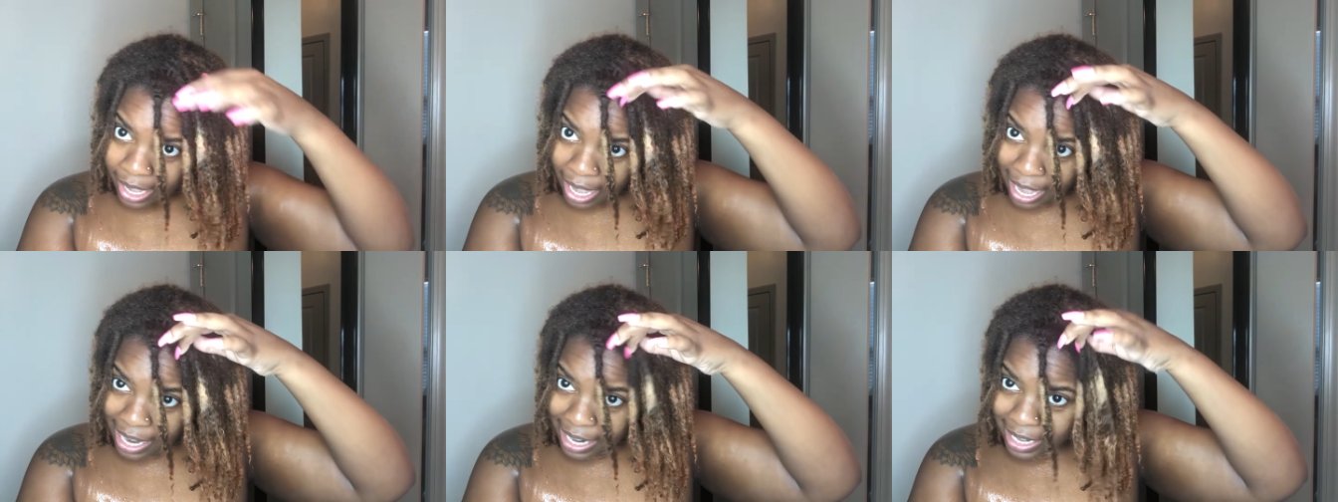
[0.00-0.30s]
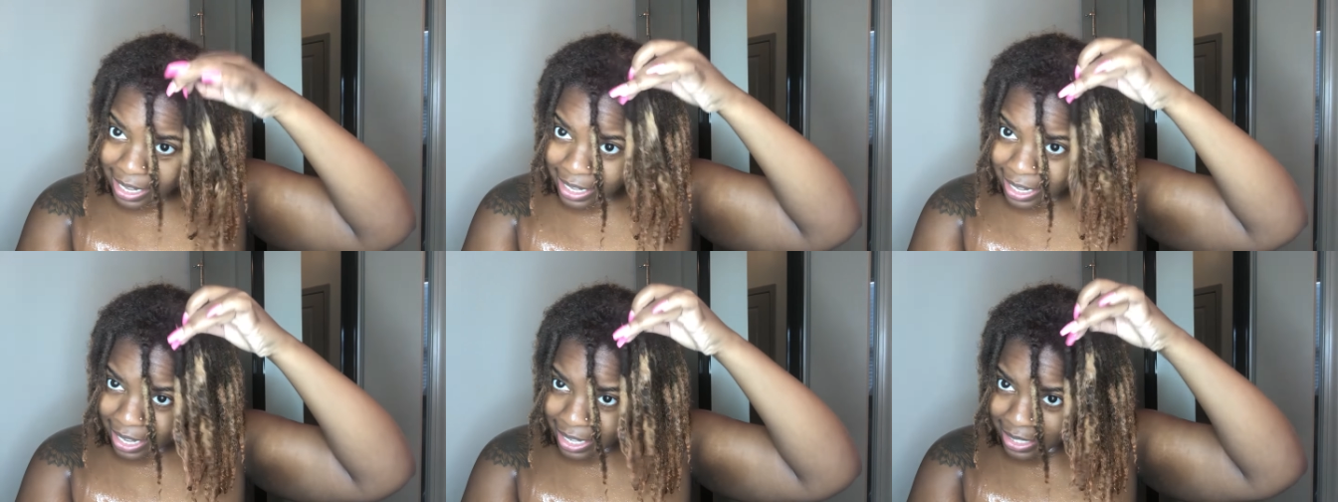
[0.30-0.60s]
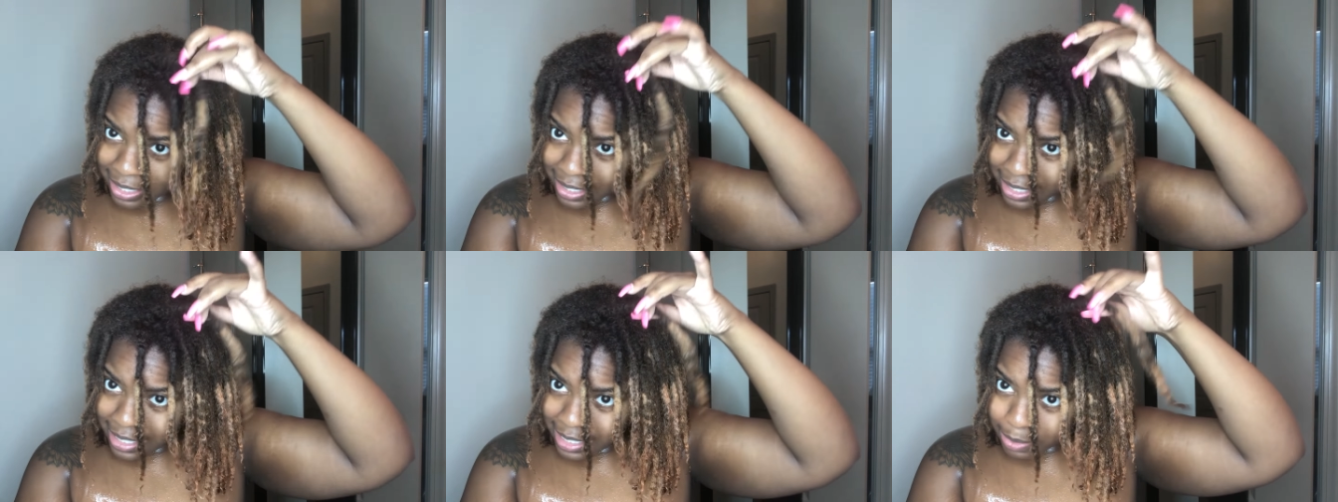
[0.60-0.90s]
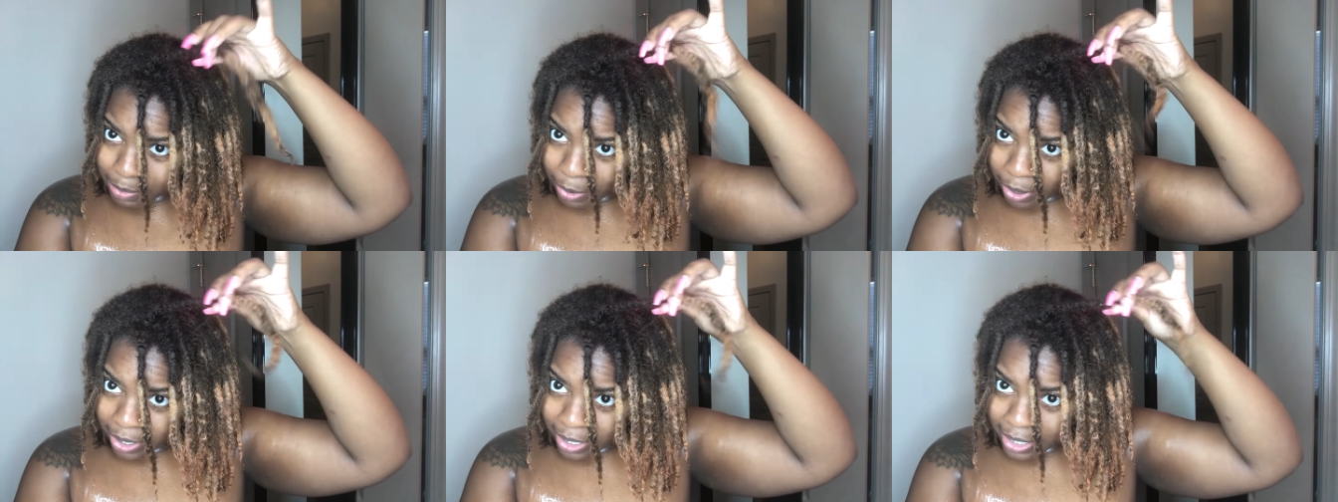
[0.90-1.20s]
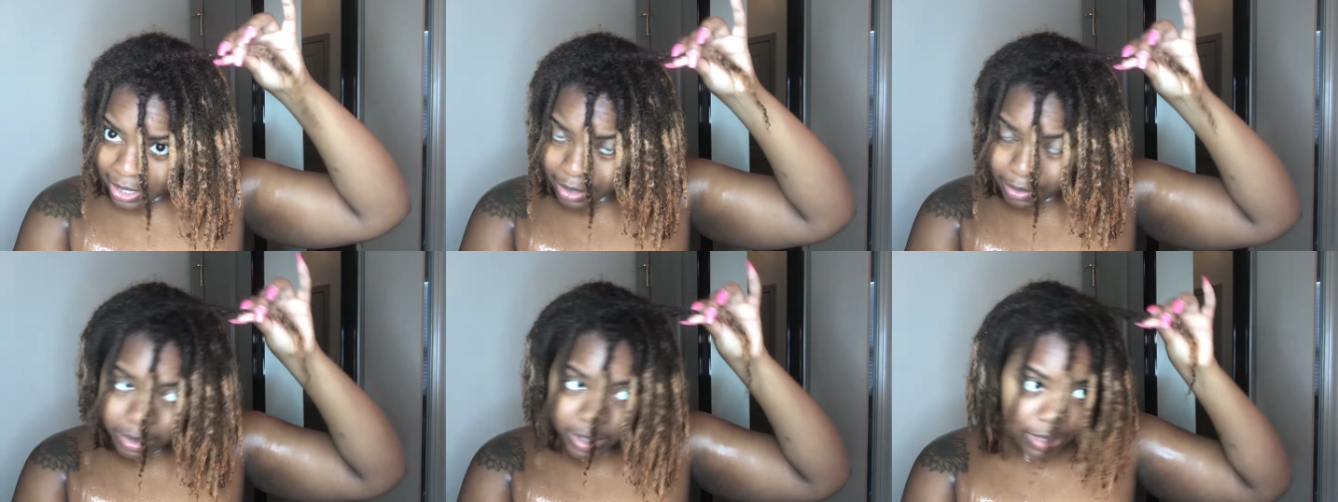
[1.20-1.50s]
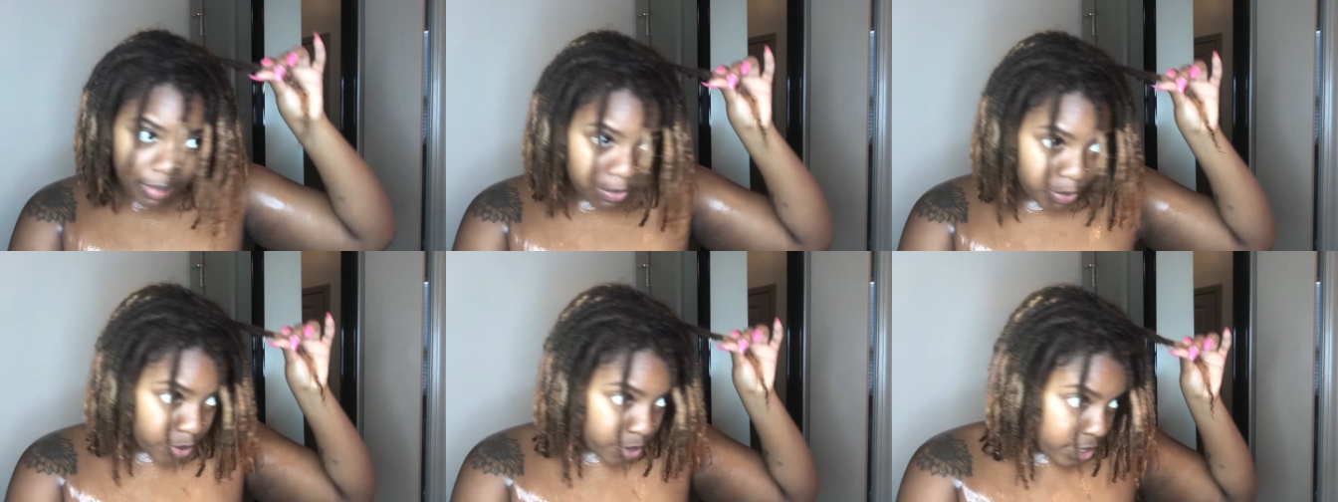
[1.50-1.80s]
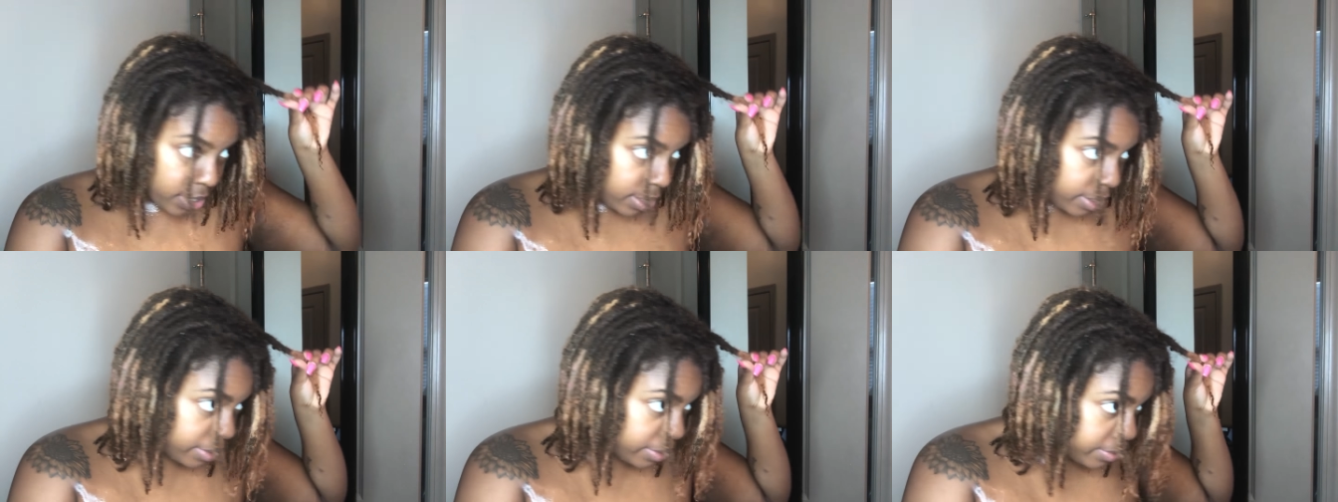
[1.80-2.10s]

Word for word: I could have at least brought it up some more.